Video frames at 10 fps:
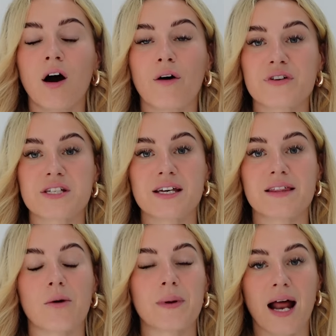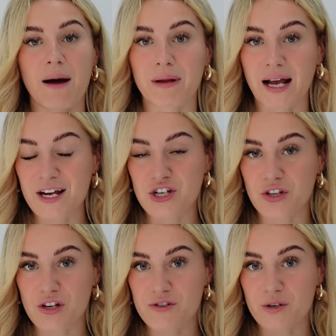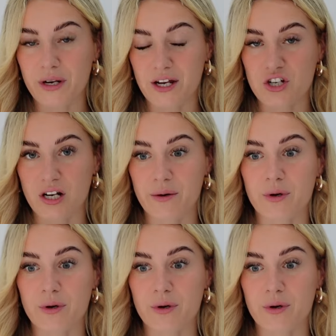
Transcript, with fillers: Obviously, there'll be an application that you do initially,